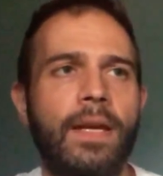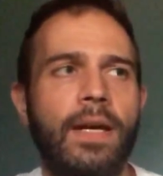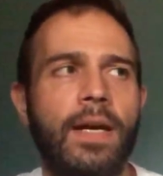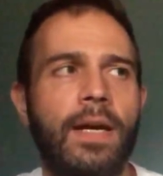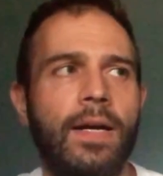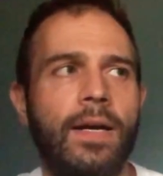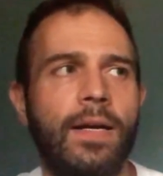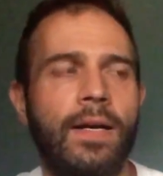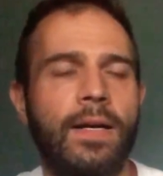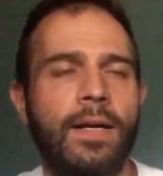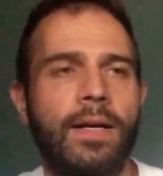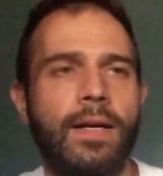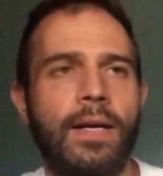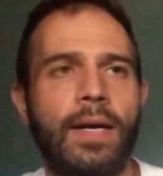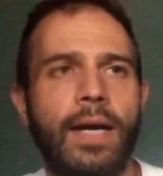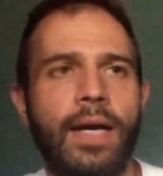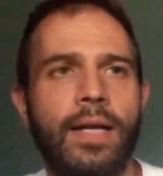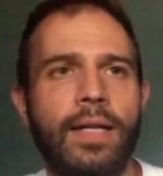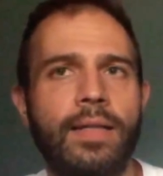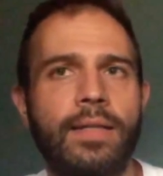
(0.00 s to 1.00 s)

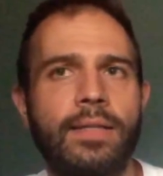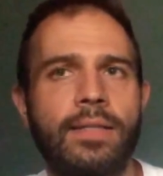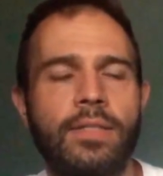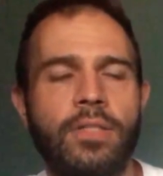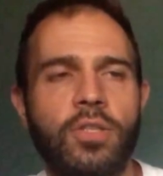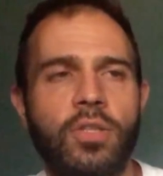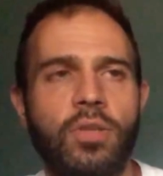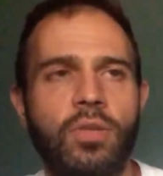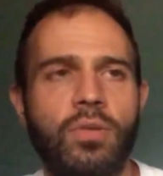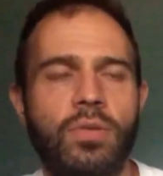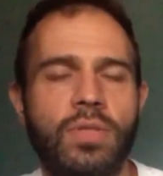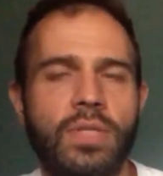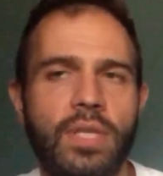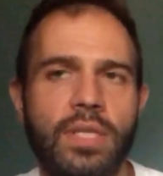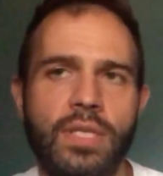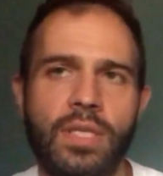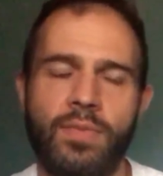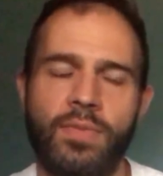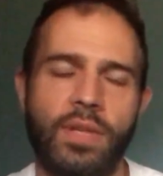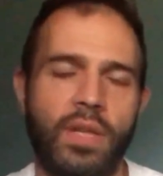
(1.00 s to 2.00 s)
and use
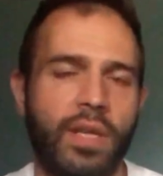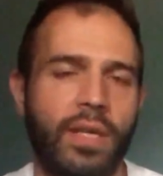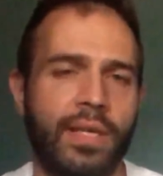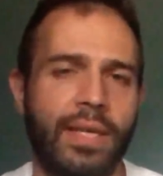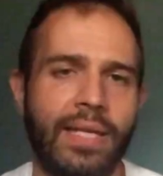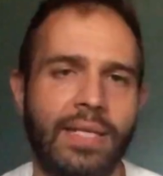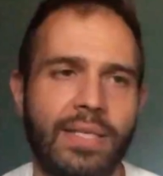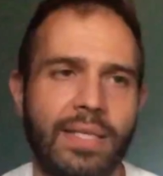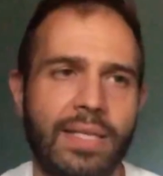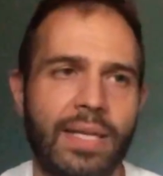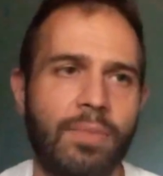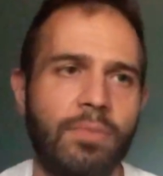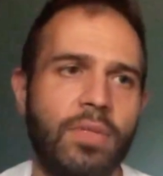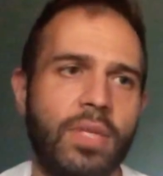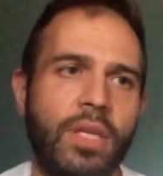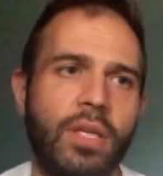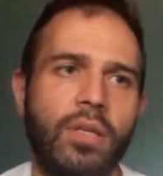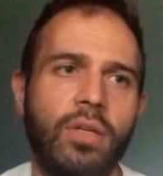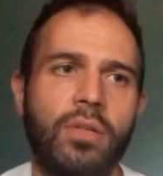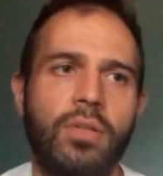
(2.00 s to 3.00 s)
something like an
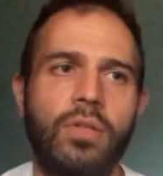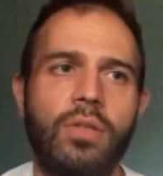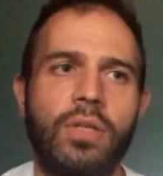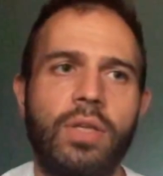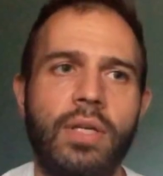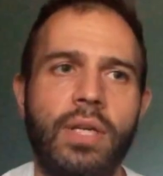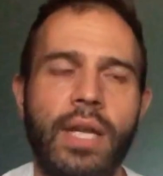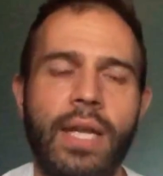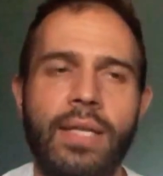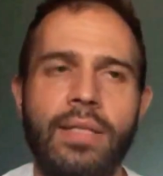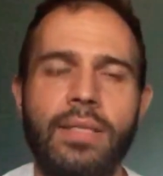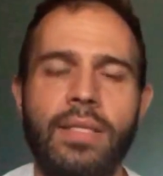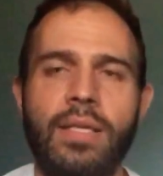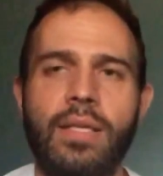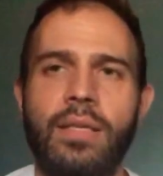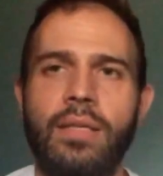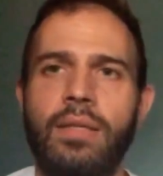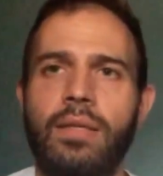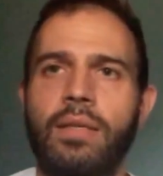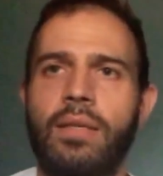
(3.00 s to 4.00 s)
antiseptic or an
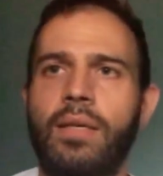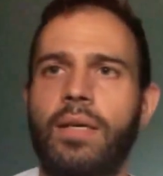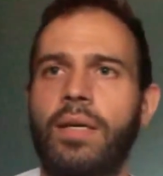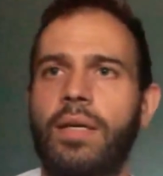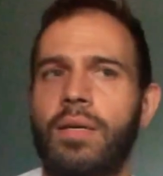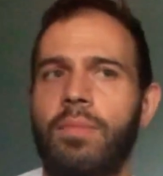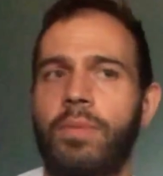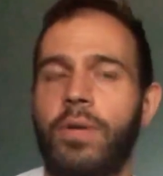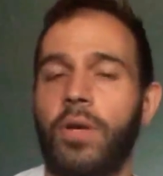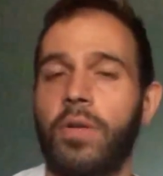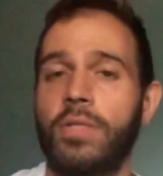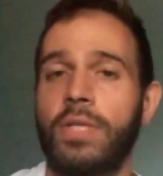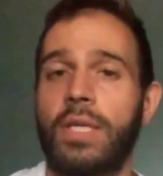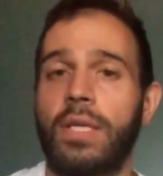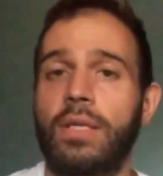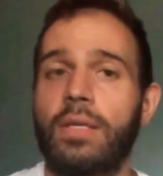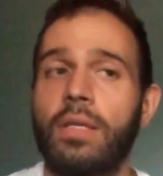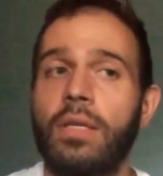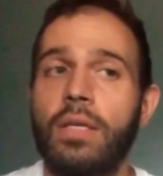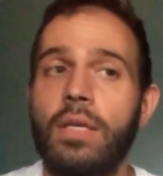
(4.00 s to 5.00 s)

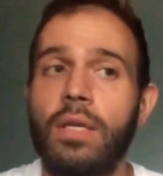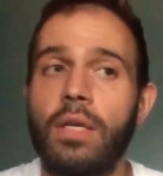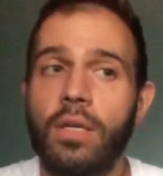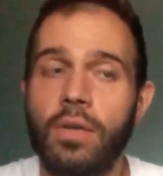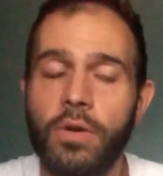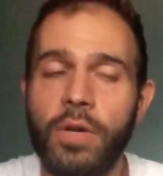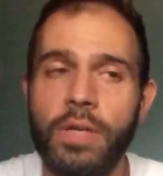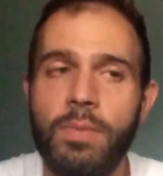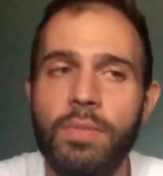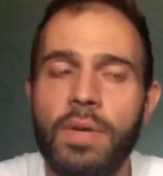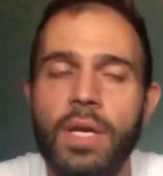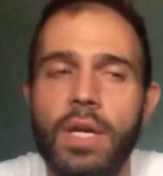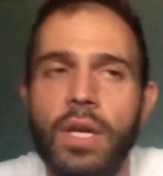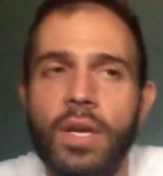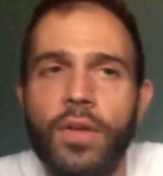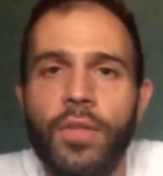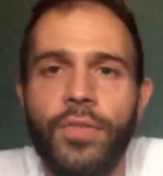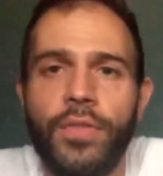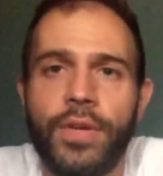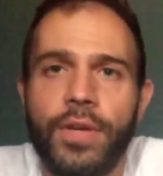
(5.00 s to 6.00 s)
antibiotic cream,
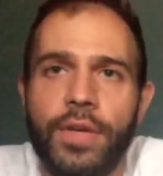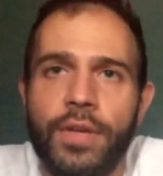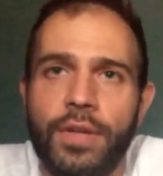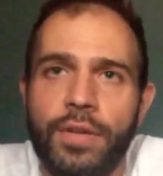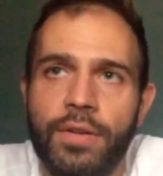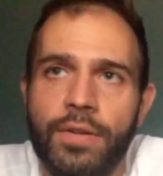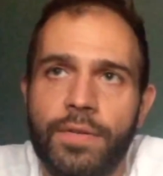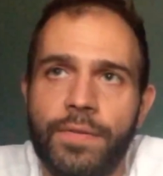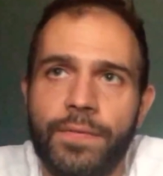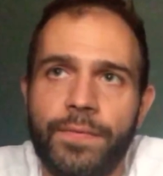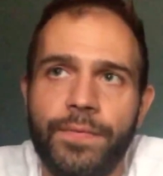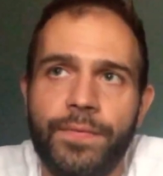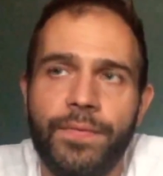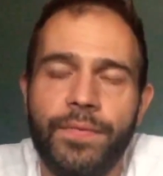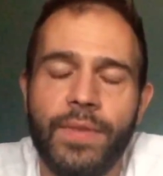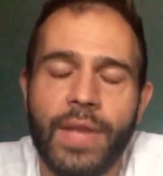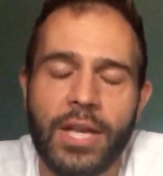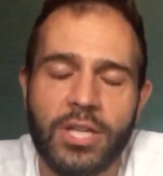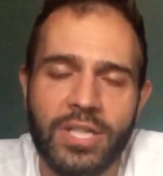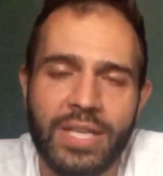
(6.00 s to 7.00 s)
then
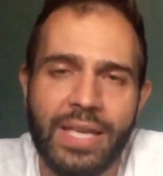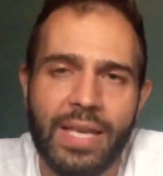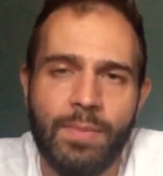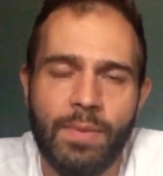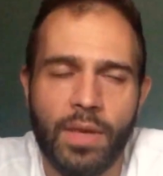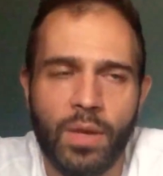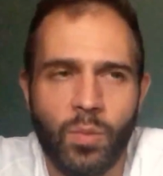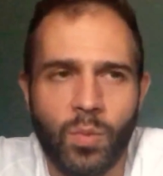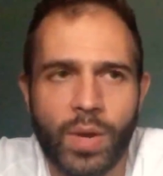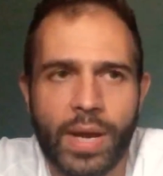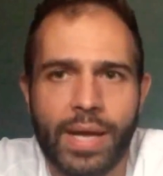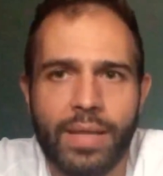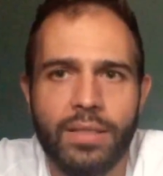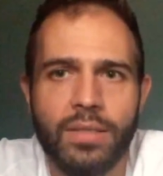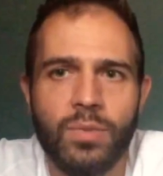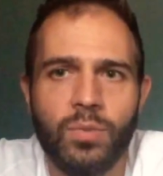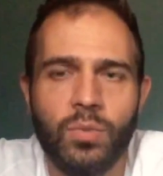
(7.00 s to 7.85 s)
actually keeping it wet